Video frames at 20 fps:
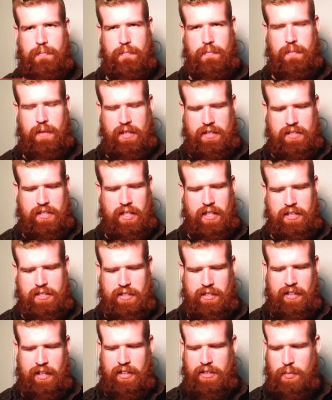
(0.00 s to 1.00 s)
that's this,
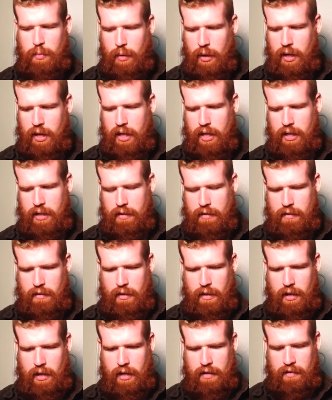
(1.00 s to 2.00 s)
and that's why,
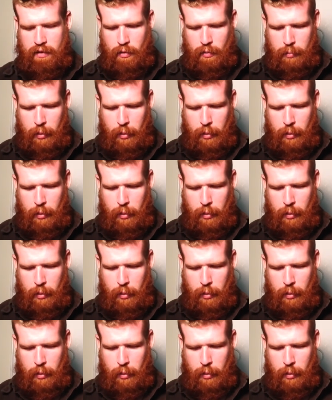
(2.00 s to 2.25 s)
and then